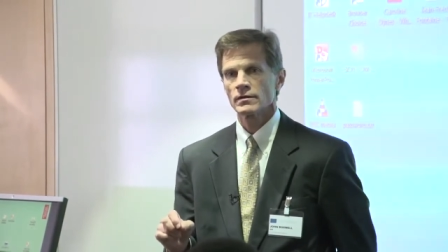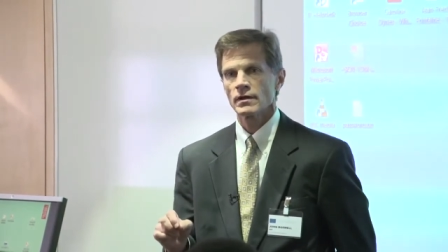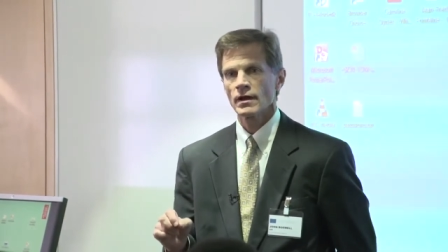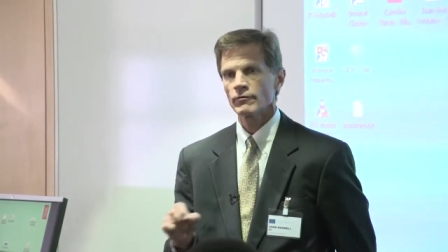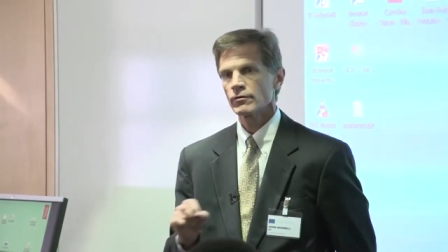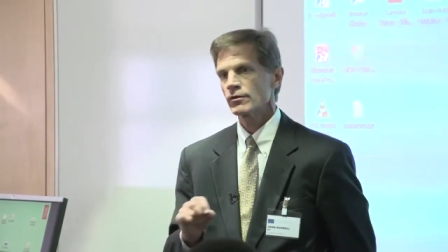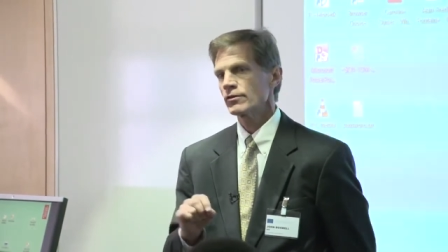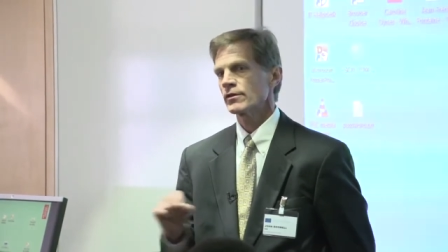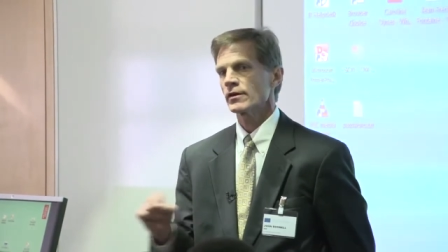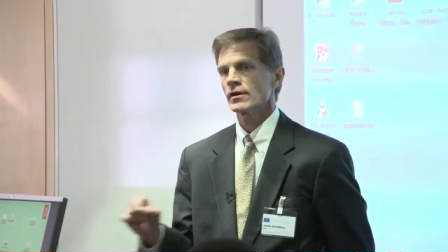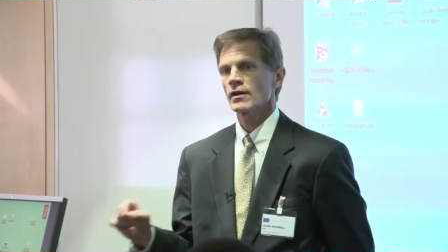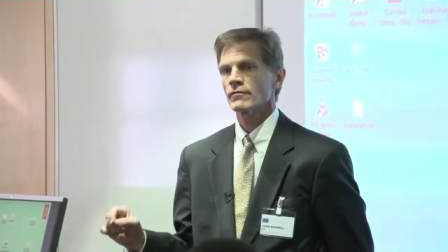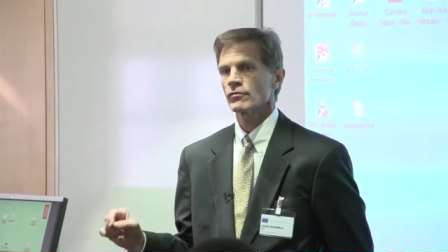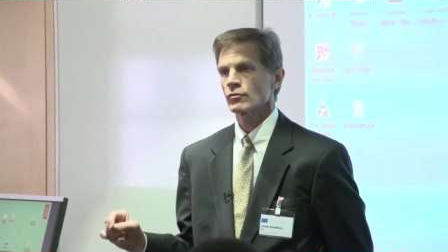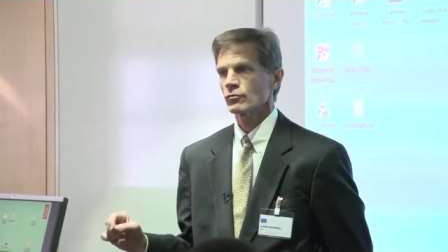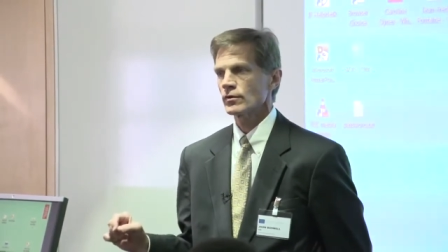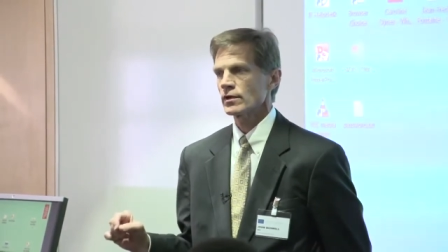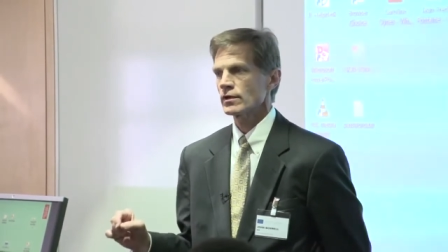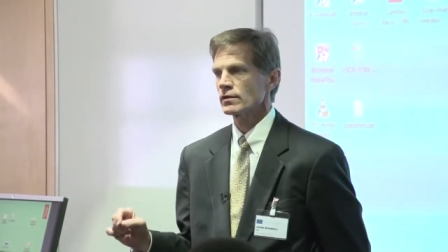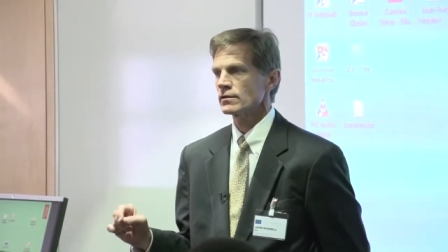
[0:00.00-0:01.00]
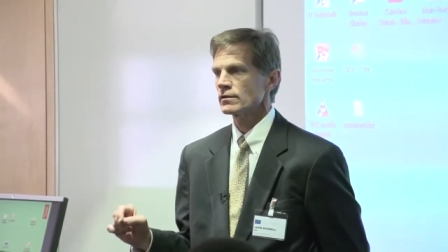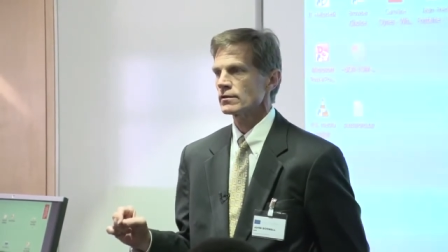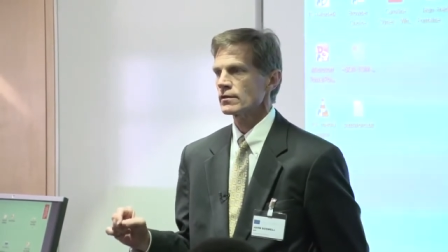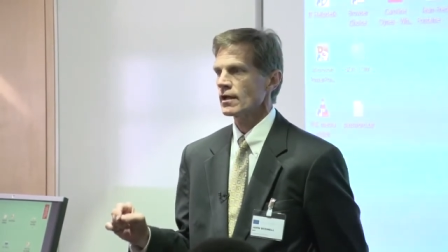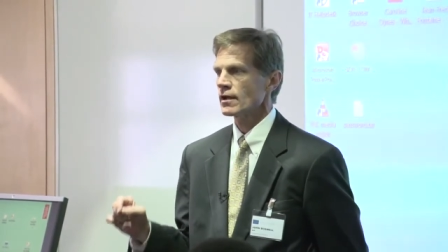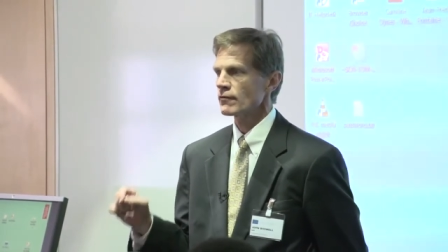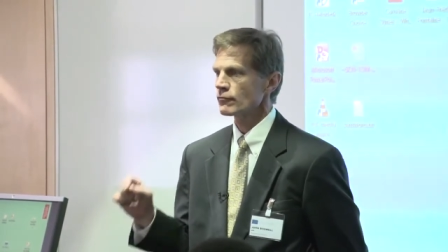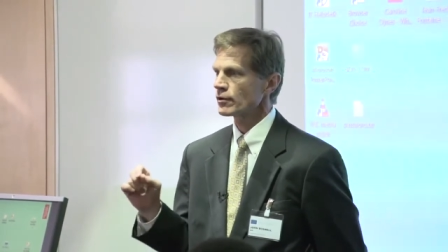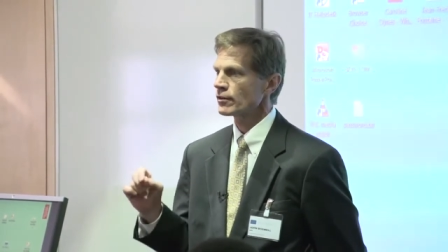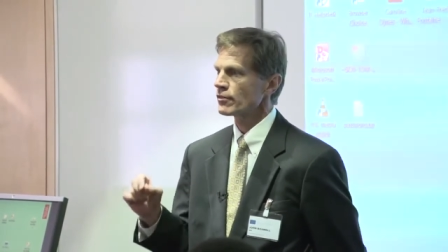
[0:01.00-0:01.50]
everything ever written,
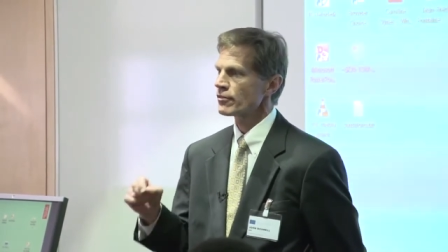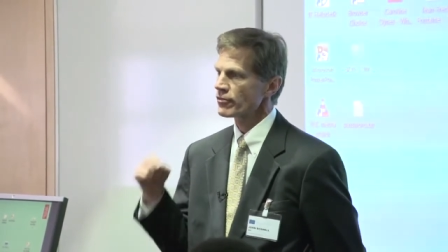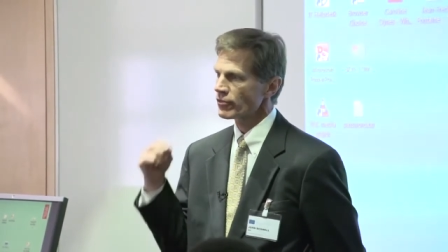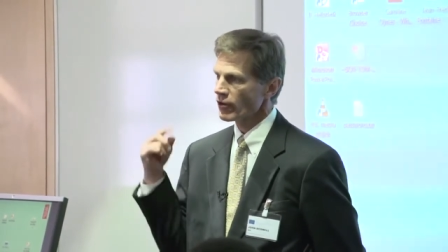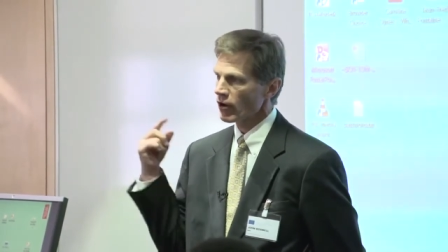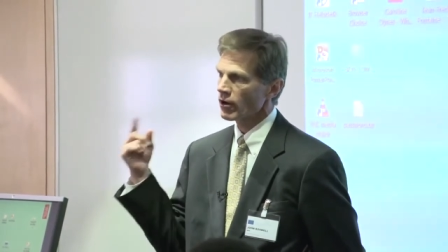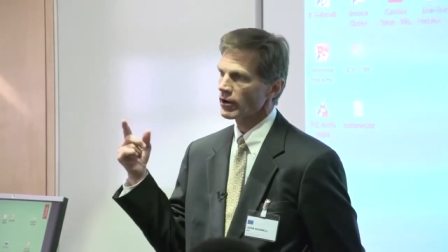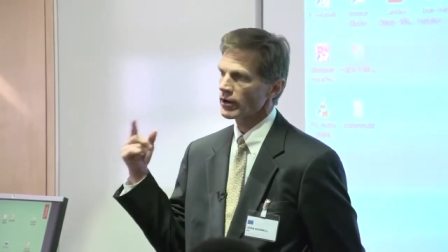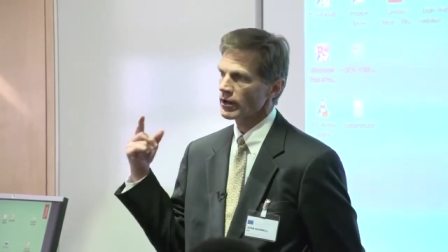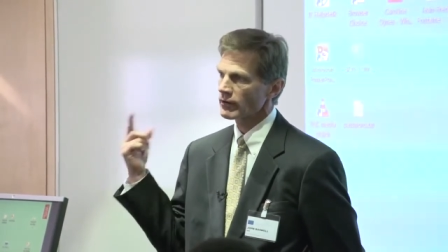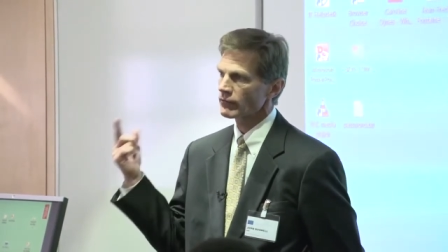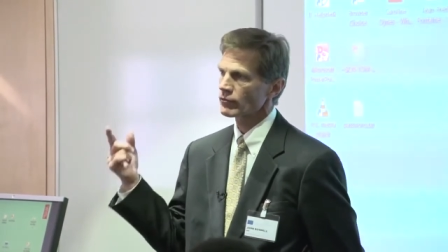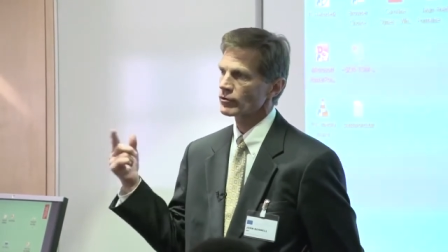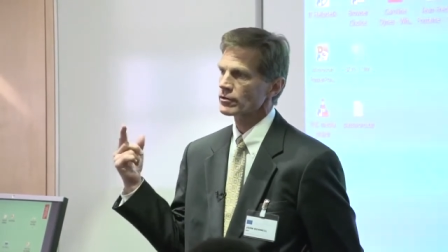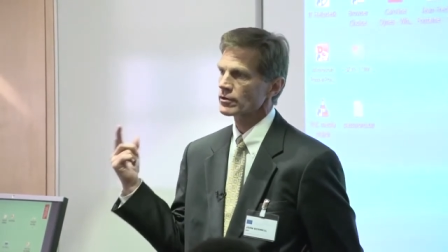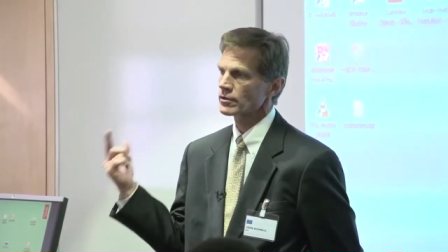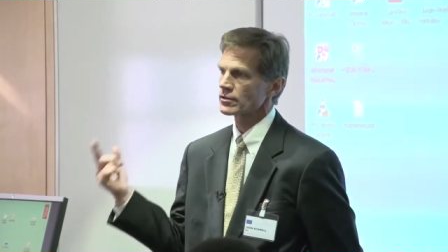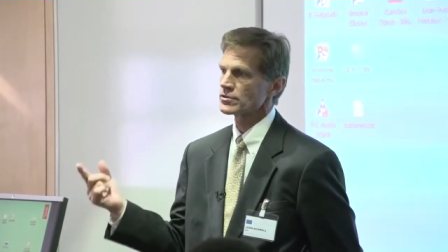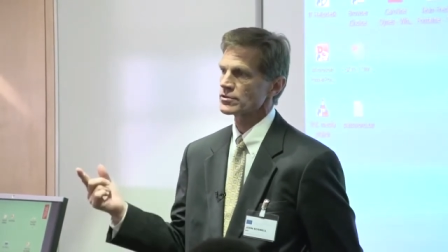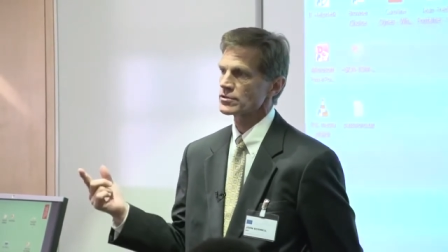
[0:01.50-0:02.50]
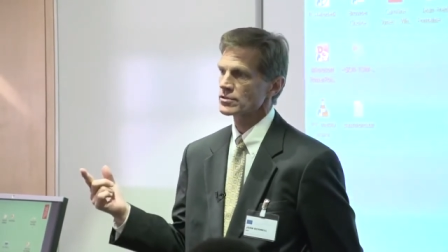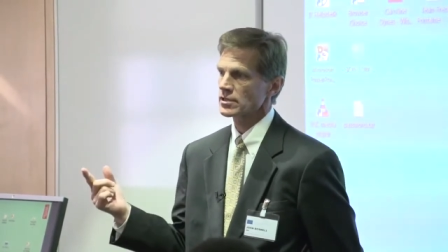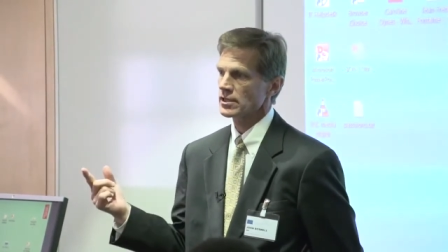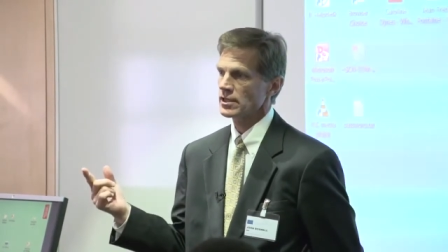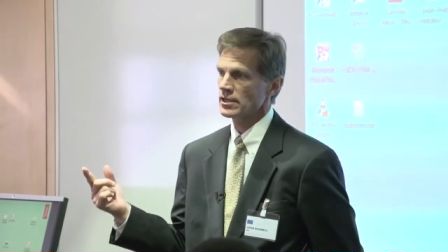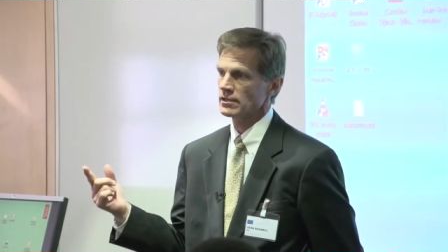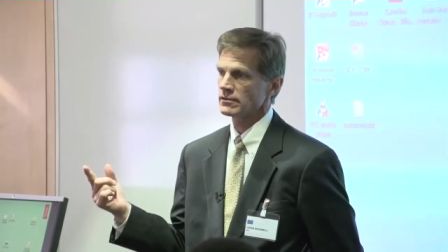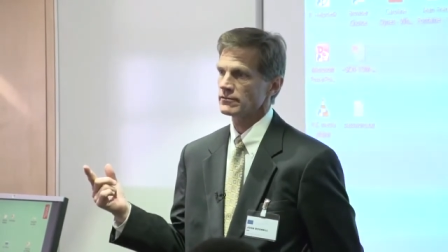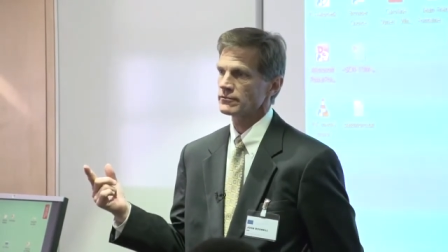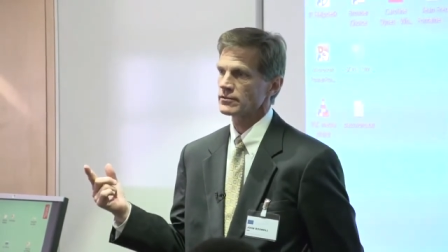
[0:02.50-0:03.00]
every thought ever
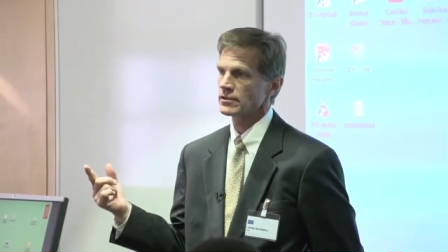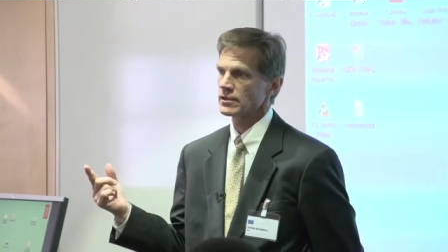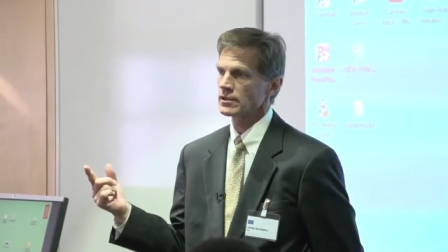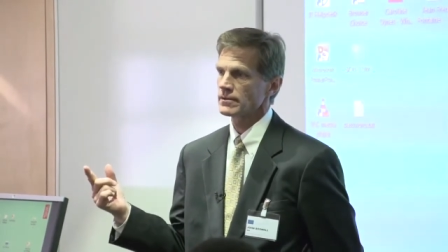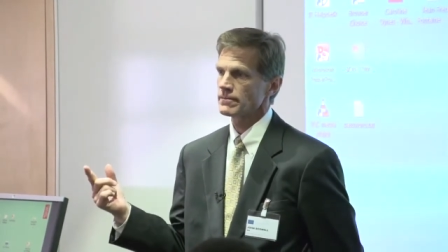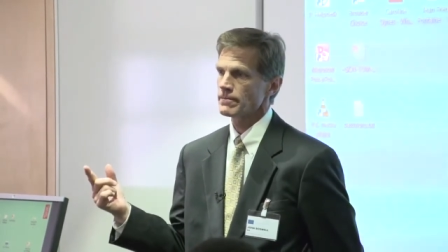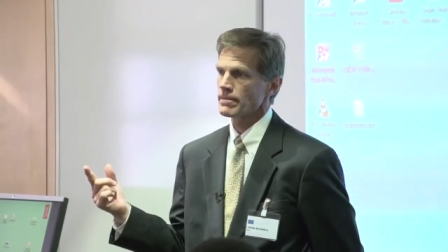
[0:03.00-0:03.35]
conceived,